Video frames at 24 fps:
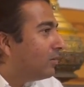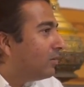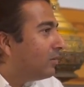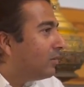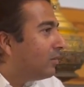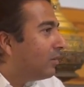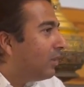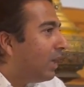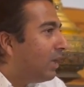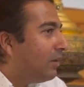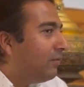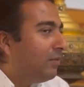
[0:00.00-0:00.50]

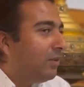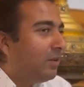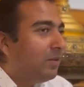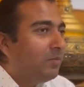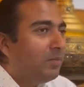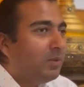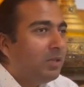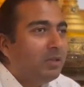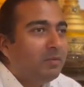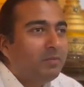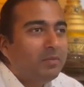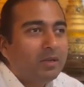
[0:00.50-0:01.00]
life can
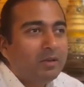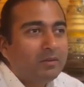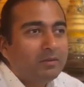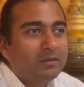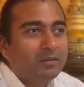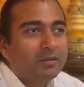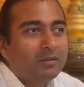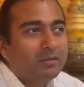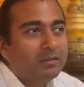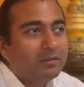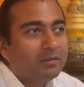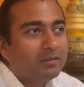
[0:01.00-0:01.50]
be about.
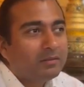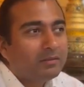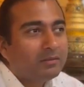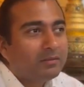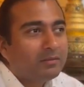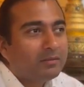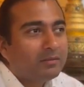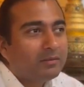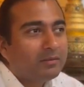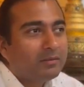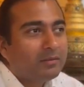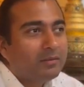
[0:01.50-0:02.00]

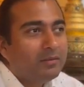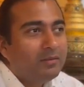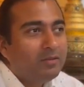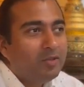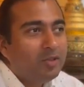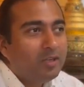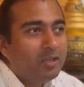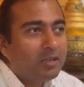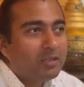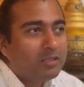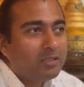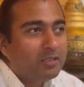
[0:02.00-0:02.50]

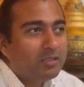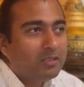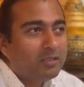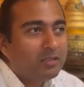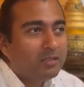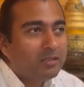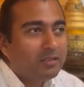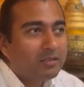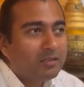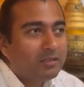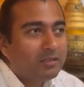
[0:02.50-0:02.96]
Just